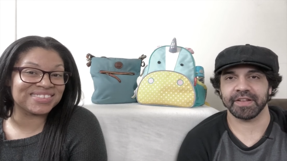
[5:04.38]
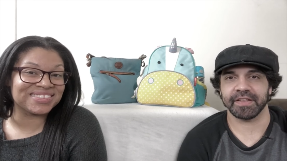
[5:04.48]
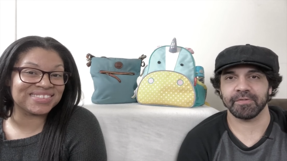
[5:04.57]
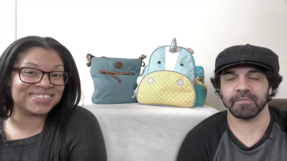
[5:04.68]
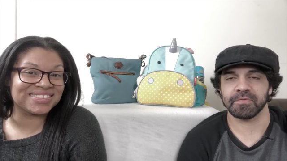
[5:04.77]
Speaker 1: in
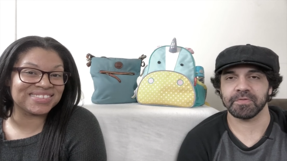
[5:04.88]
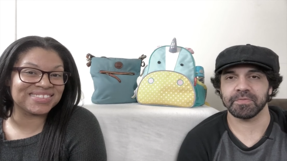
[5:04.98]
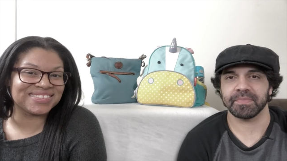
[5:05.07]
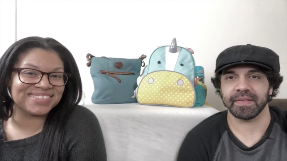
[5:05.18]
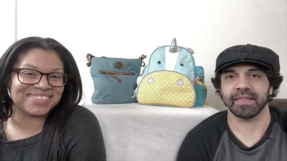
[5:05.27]
the room.
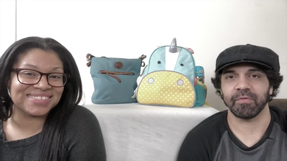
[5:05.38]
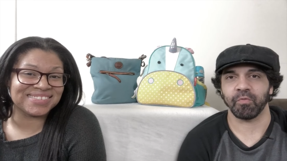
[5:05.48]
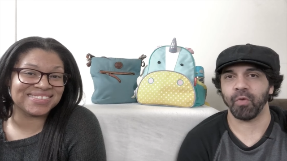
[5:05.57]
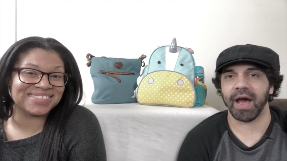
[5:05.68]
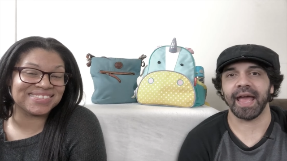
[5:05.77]

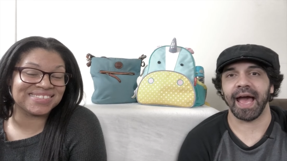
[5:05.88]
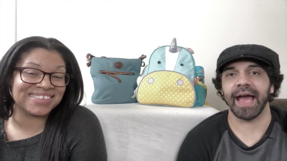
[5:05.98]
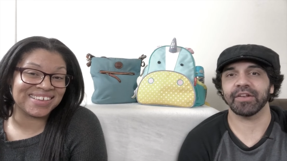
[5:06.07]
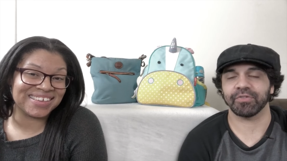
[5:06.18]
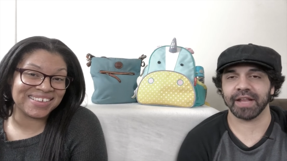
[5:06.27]
why
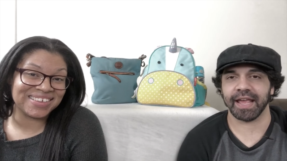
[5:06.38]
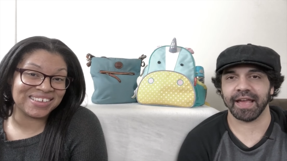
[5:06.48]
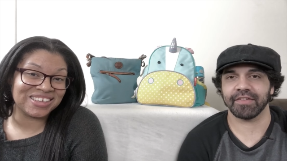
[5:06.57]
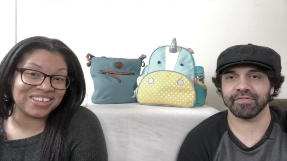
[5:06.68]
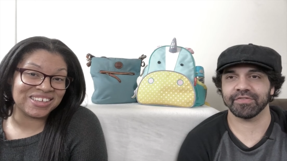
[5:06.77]
I don't
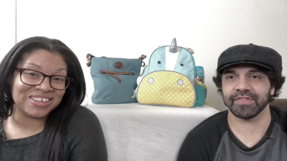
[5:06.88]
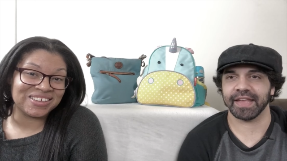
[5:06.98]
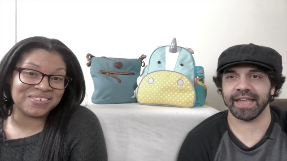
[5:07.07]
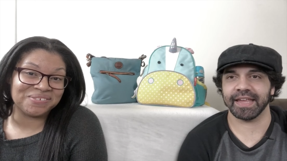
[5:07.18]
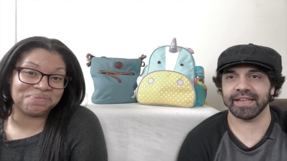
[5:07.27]
have
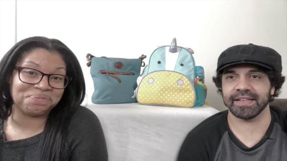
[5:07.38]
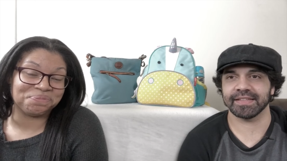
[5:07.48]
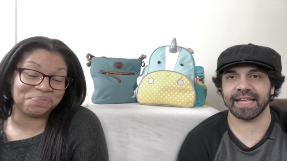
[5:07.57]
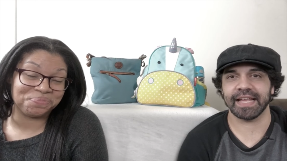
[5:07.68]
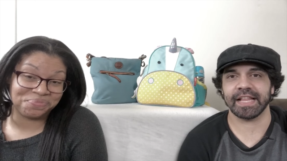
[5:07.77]
a
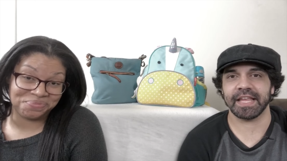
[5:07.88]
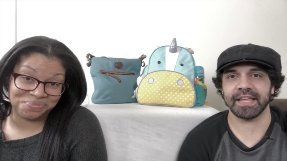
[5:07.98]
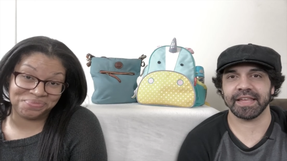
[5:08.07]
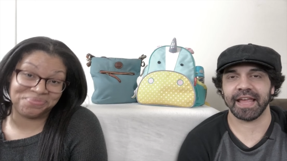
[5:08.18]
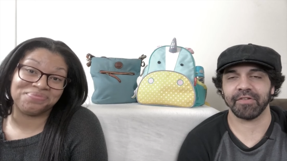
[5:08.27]
daily
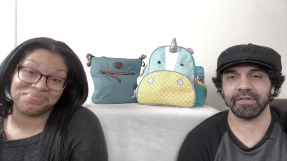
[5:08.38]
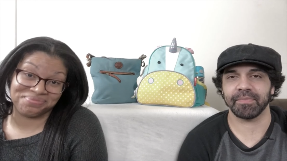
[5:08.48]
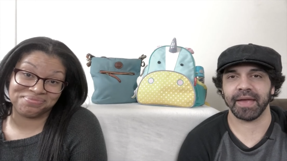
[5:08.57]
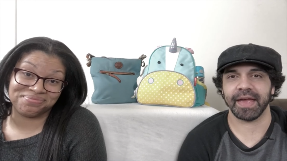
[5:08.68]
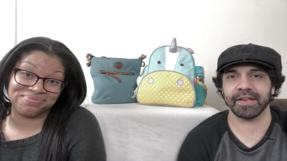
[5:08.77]
carry
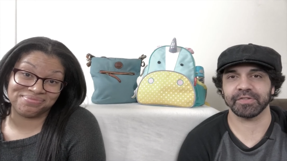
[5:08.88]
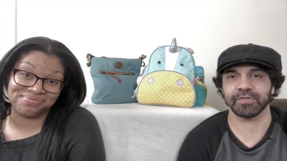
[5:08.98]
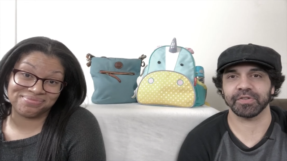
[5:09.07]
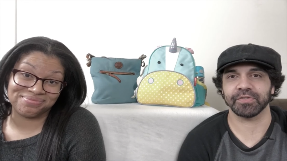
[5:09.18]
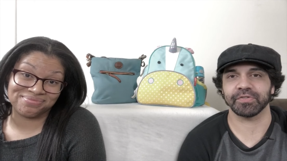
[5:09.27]
bag.
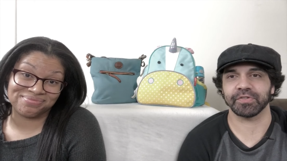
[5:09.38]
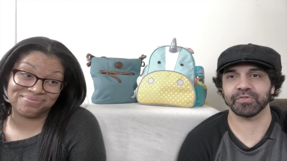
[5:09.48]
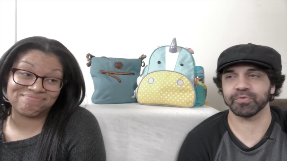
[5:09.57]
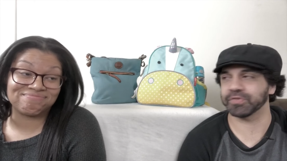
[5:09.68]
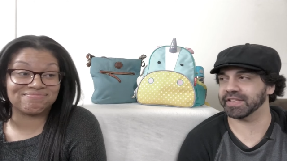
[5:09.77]
So the, the
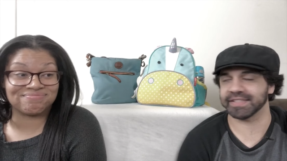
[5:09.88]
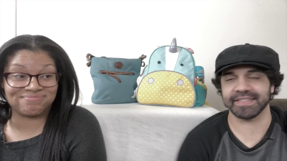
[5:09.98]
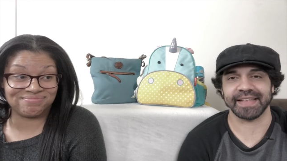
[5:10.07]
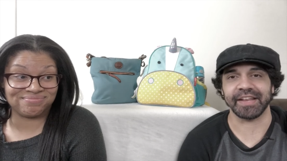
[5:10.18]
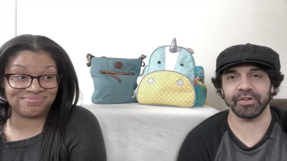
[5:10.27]
truth is,
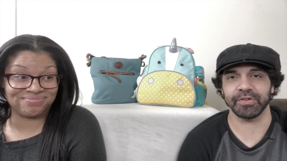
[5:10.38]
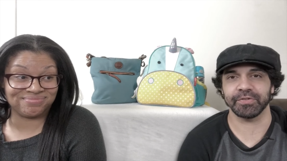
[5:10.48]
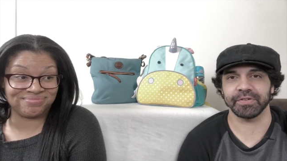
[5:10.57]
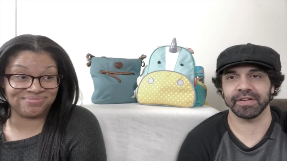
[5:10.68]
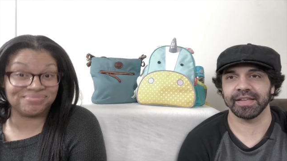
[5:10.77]
is I do.
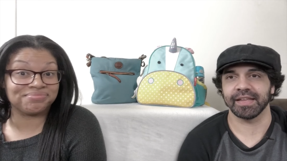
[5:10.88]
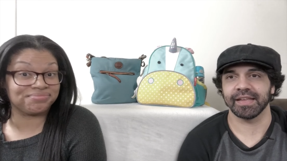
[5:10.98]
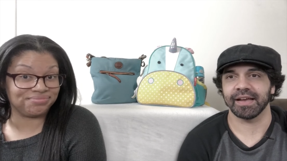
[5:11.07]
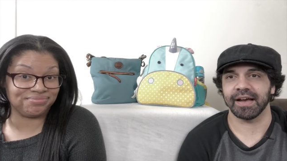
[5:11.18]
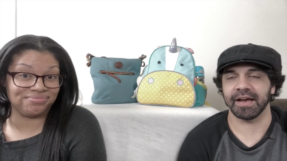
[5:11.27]

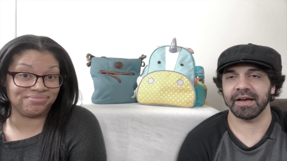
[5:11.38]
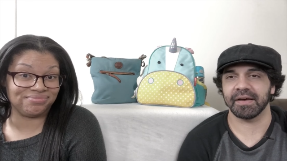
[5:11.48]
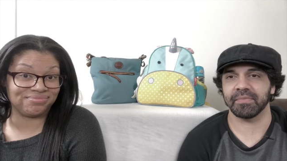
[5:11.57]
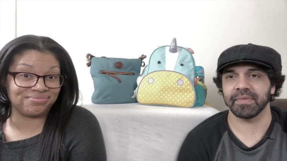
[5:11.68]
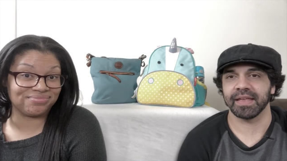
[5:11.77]

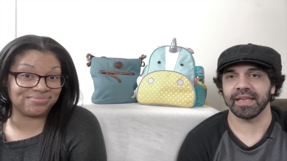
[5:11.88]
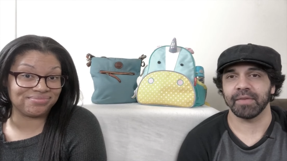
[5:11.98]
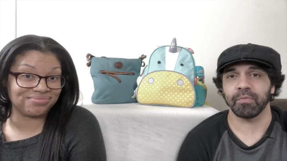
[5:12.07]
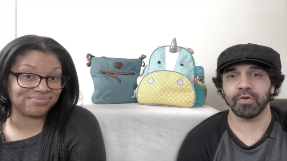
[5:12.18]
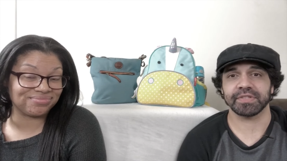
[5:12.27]
Um,
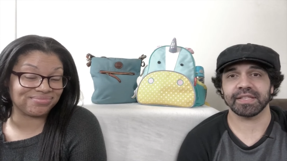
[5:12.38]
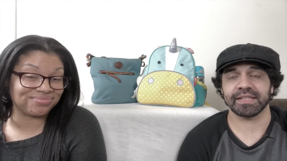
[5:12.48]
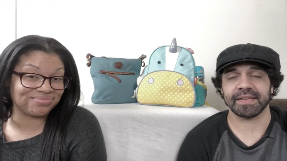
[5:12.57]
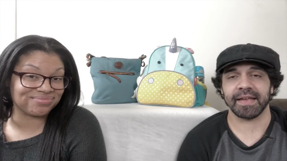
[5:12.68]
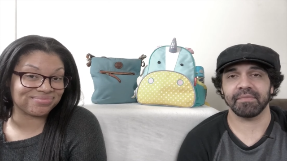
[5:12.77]
most of the
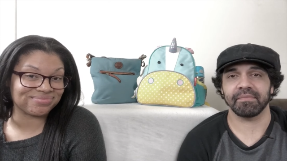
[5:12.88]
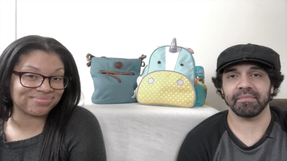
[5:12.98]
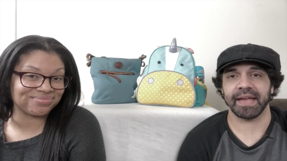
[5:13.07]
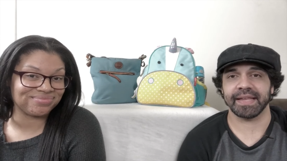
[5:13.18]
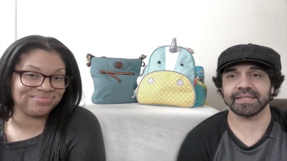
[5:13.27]
time,
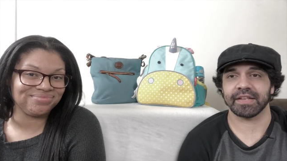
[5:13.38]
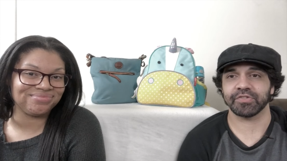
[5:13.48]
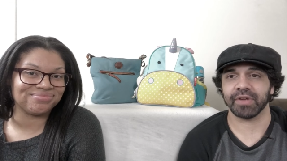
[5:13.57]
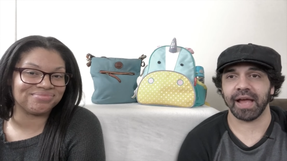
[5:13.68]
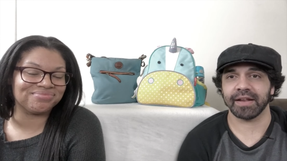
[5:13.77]
my
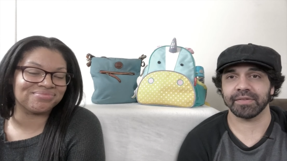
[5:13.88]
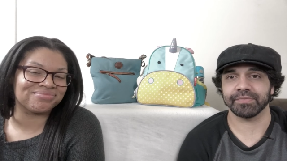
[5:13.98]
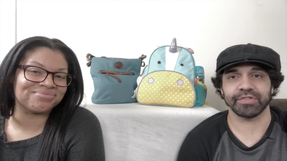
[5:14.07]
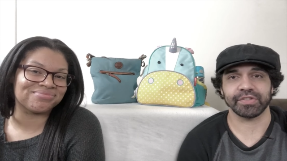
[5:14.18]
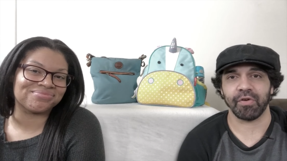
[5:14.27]
essential
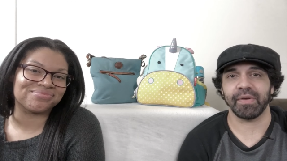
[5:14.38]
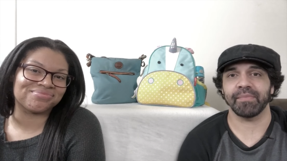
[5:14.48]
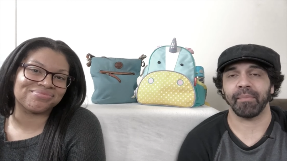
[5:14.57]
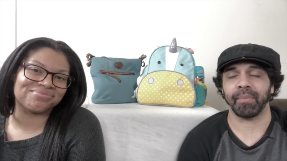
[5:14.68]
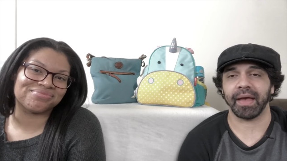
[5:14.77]
items just go in
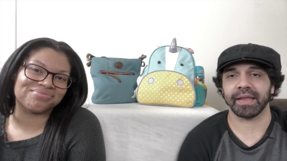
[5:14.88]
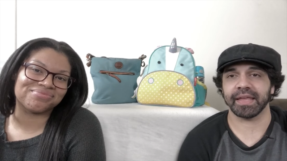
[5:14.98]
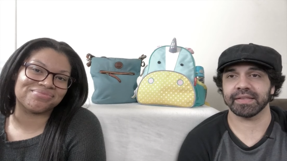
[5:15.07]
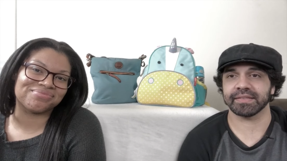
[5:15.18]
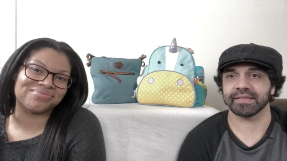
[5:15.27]
my
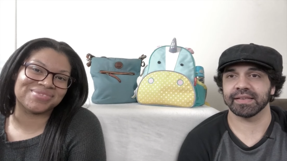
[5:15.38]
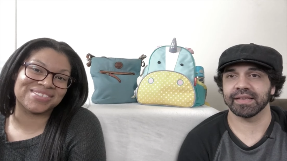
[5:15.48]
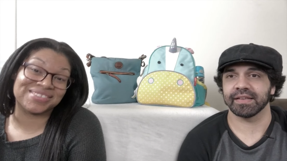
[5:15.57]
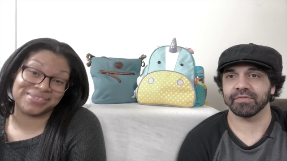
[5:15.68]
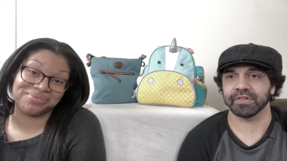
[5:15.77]
pockets,
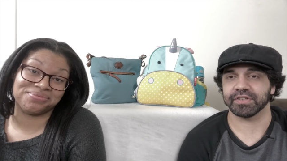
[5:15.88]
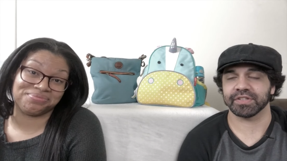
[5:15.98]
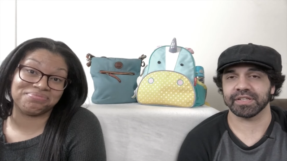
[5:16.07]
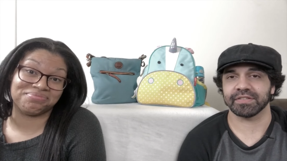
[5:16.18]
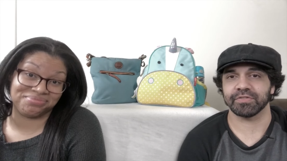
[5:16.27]
which
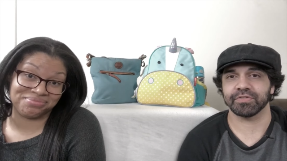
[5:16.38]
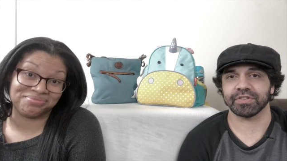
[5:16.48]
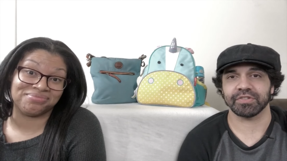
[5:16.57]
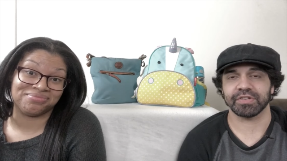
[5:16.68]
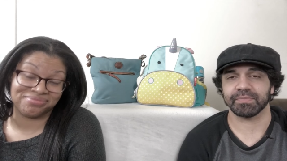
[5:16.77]
it's
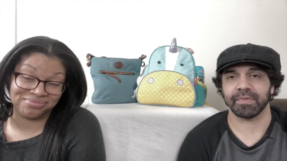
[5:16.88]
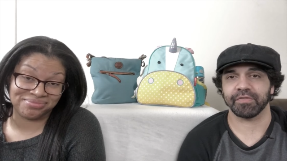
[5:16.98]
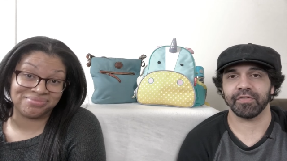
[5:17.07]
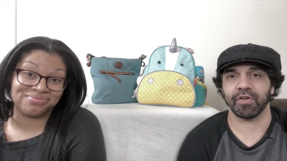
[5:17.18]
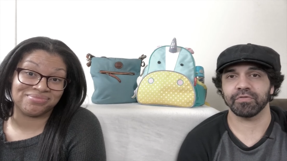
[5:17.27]
usually just my
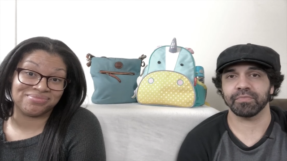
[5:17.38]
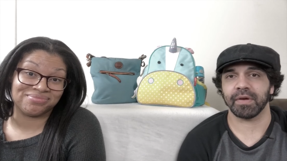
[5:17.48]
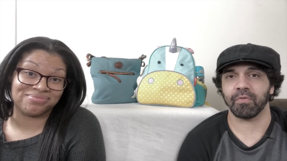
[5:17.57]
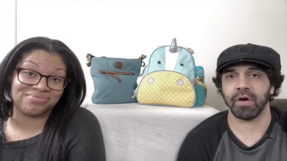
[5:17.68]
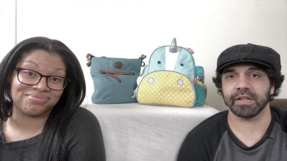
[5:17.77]
phone, my
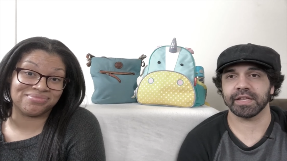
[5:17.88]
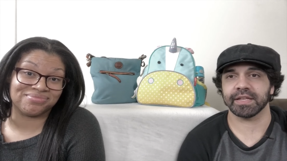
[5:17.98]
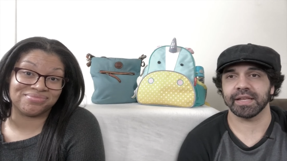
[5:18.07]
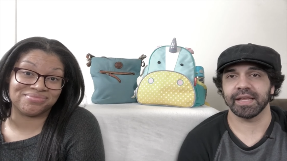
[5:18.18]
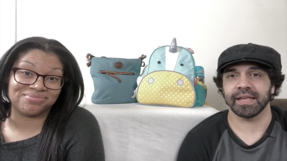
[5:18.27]
wallet,
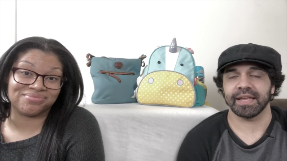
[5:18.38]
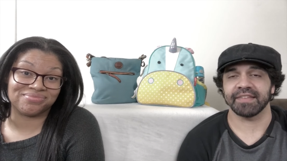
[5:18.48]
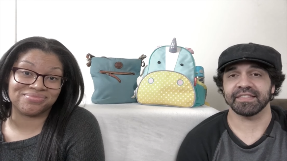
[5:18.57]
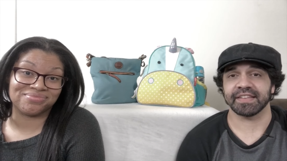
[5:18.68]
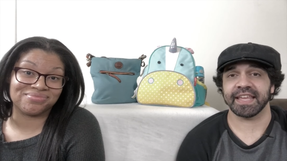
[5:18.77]

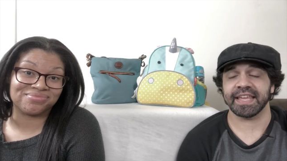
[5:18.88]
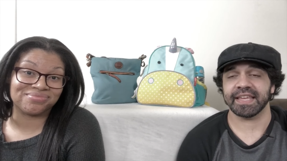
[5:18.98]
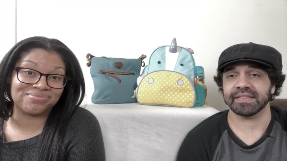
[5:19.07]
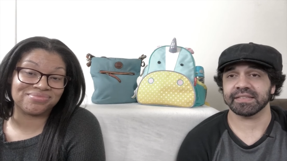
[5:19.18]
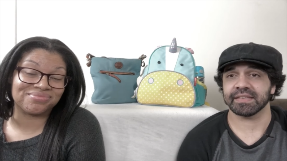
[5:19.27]
and keys.